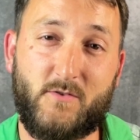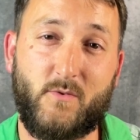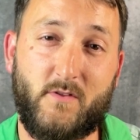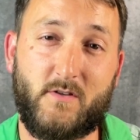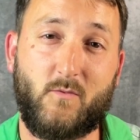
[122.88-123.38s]

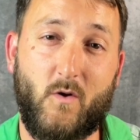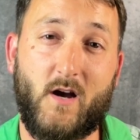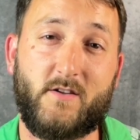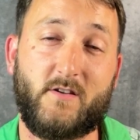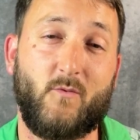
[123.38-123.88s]
with this
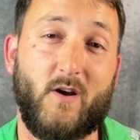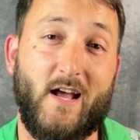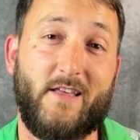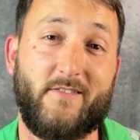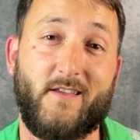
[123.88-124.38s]
watch and what
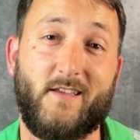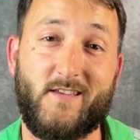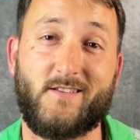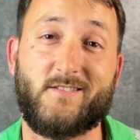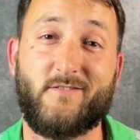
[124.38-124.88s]
I think
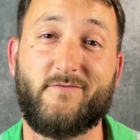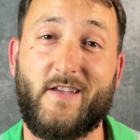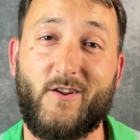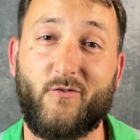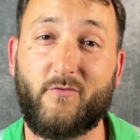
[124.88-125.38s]
is the
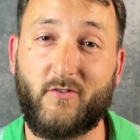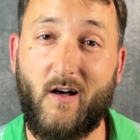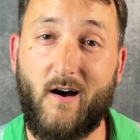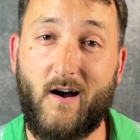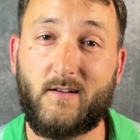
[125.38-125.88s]
fatal flaw.